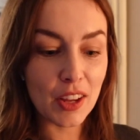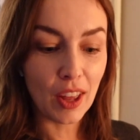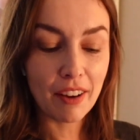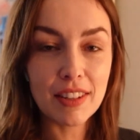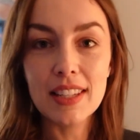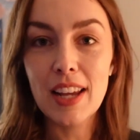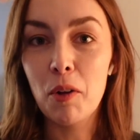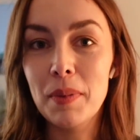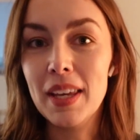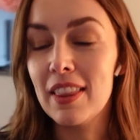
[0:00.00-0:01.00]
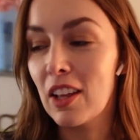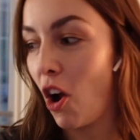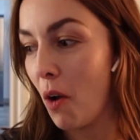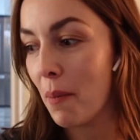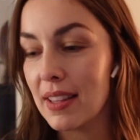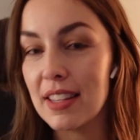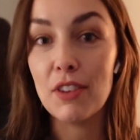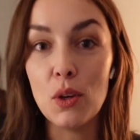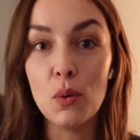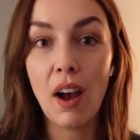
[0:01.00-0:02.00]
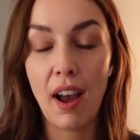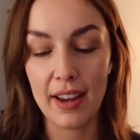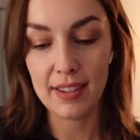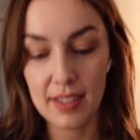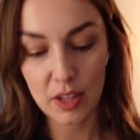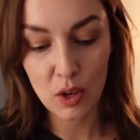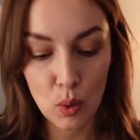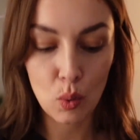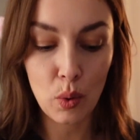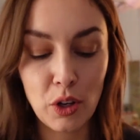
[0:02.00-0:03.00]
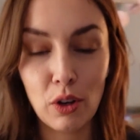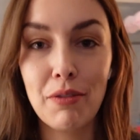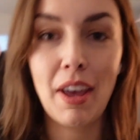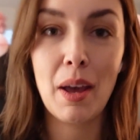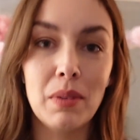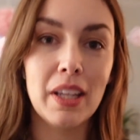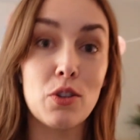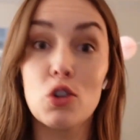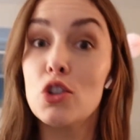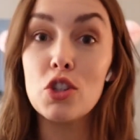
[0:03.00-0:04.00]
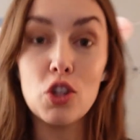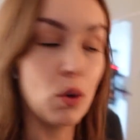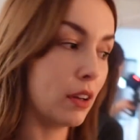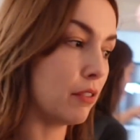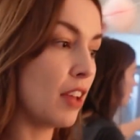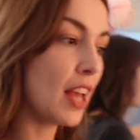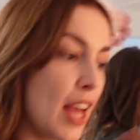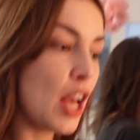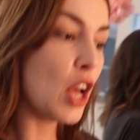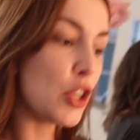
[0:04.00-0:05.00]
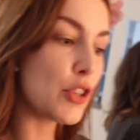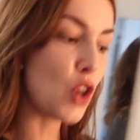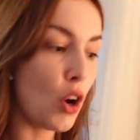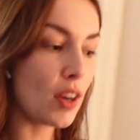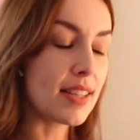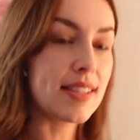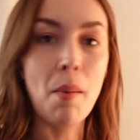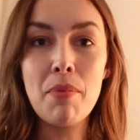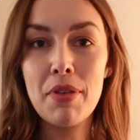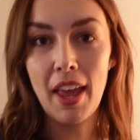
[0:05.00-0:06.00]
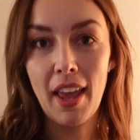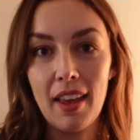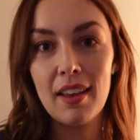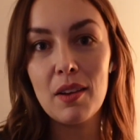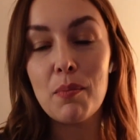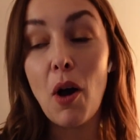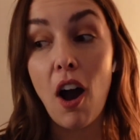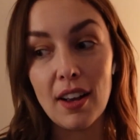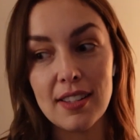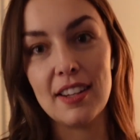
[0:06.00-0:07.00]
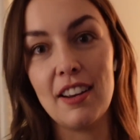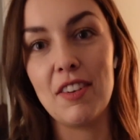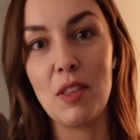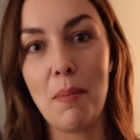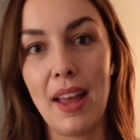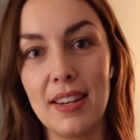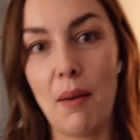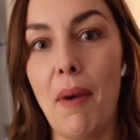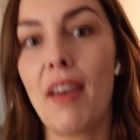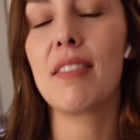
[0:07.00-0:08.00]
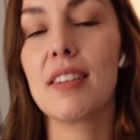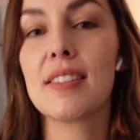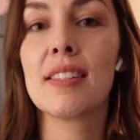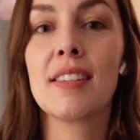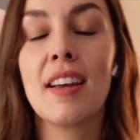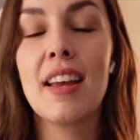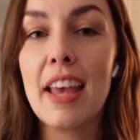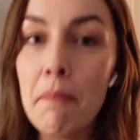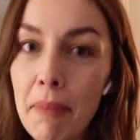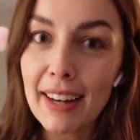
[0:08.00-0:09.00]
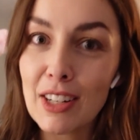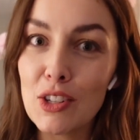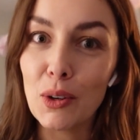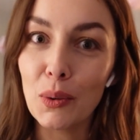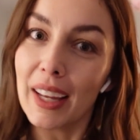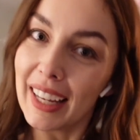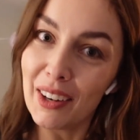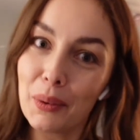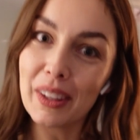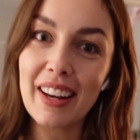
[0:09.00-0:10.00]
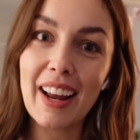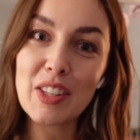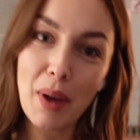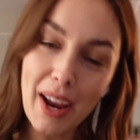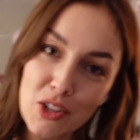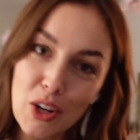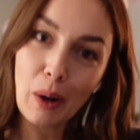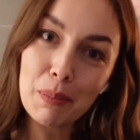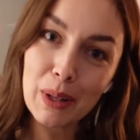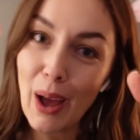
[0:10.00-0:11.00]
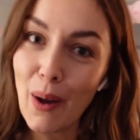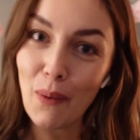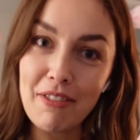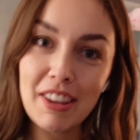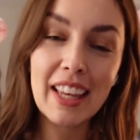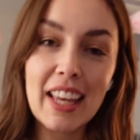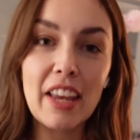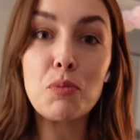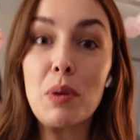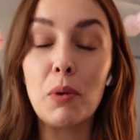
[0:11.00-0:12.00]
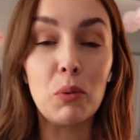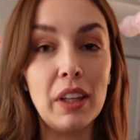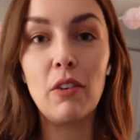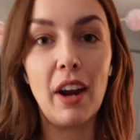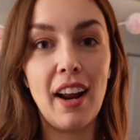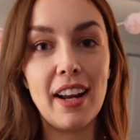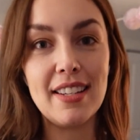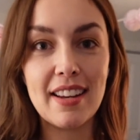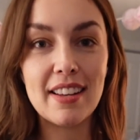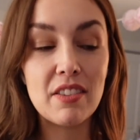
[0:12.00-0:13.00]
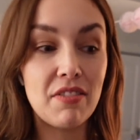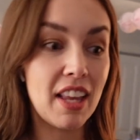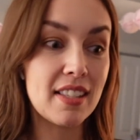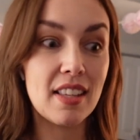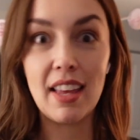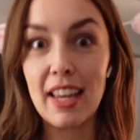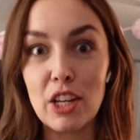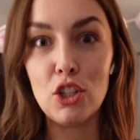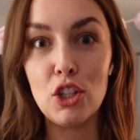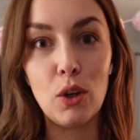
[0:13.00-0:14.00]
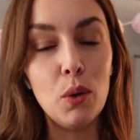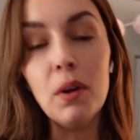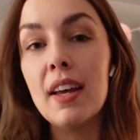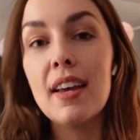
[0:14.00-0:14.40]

You'll have to tell me in the comments if you guys, you and your families, or just you have started something positive in the pandemic that's impacted you like in a really nice way, share it below. I feel like it gives people really great ideas of things that they can do